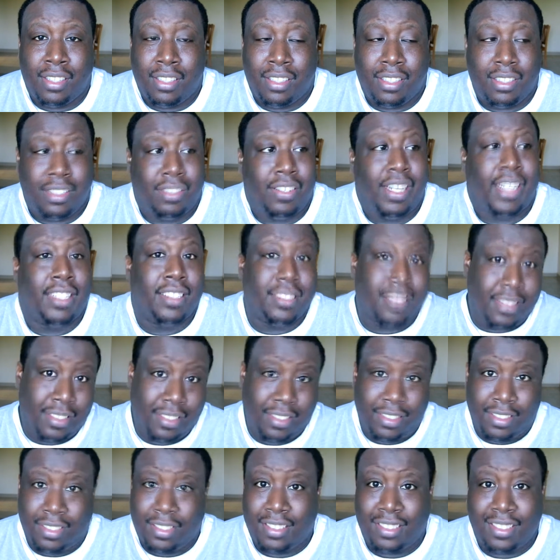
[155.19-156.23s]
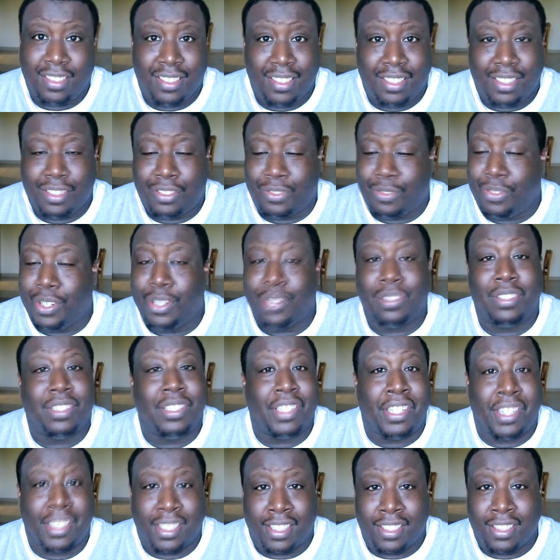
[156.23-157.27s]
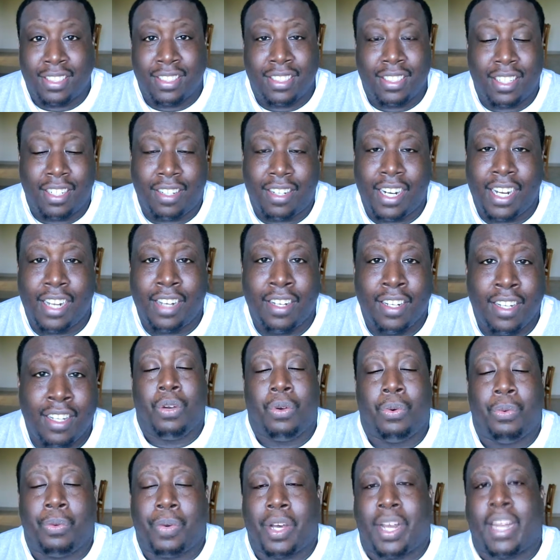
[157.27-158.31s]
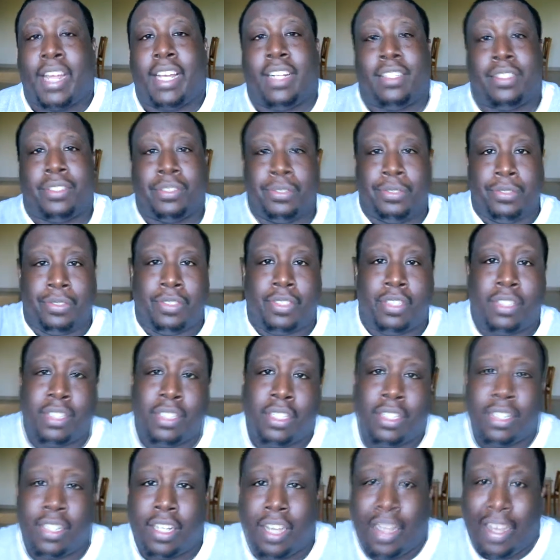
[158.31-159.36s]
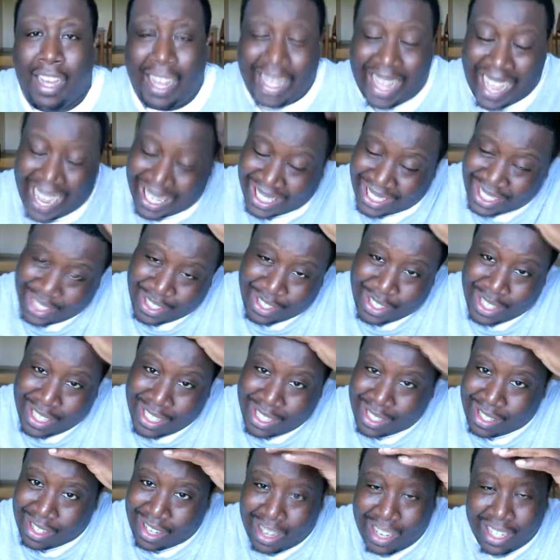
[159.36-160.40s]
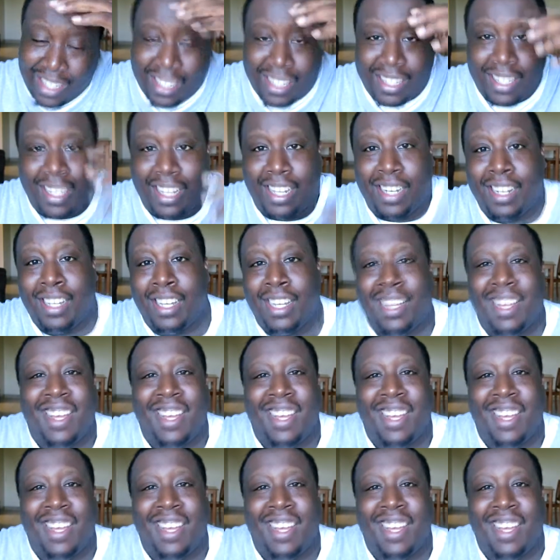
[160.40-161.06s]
Straight. It's real tough. All right. What I do now, I actually noticed earlier that